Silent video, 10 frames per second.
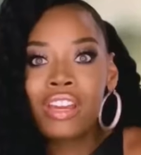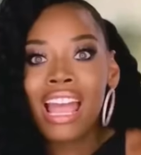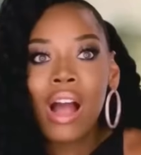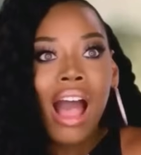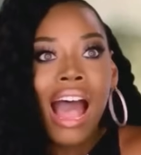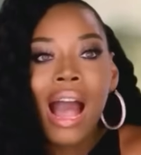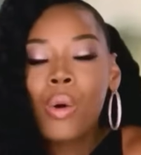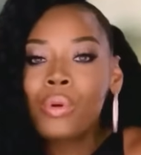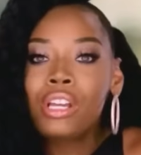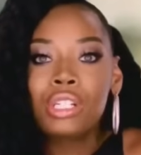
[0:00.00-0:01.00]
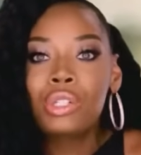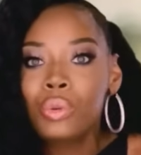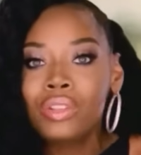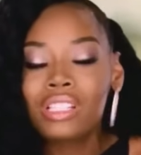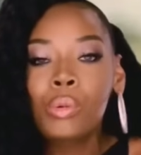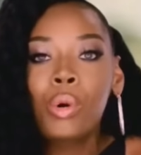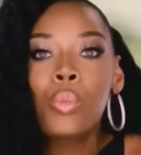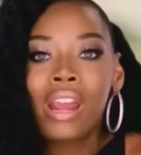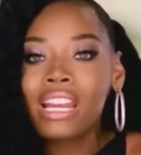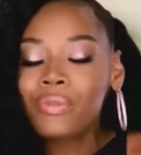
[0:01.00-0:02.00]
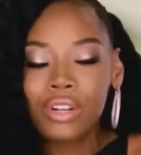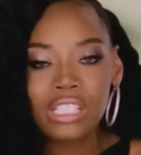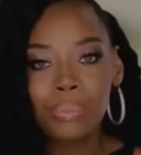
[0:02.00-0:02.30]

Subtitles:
ex, some say it's a